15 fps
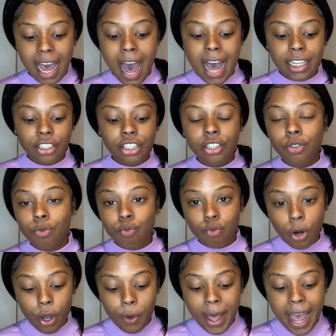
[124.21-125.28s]
I just
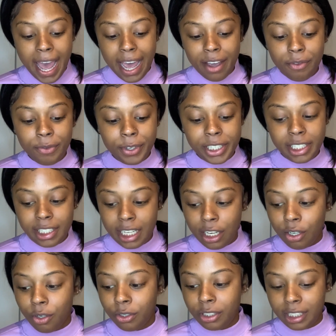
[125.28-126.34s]
wrote every
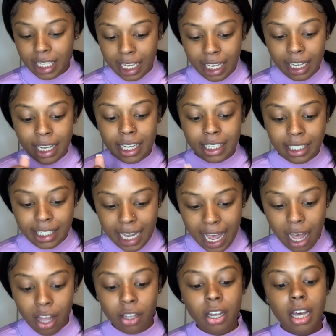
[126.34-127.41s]
single thing
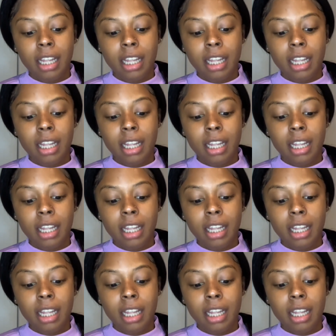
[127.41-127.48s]
down.